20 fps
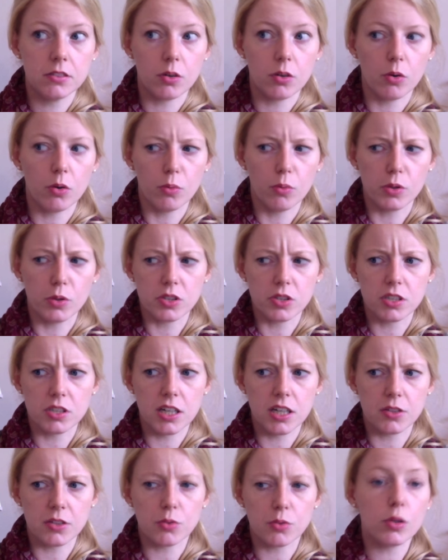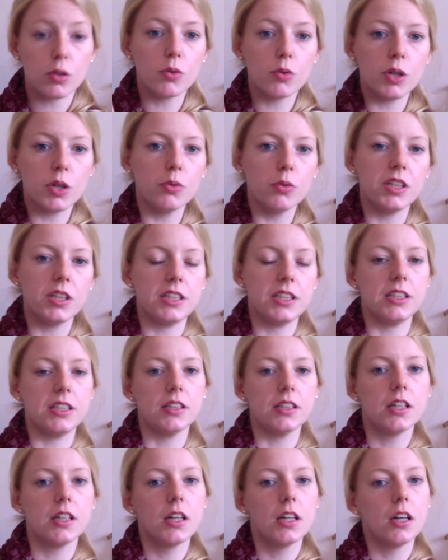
Or was it Tazo? No, yogi tea.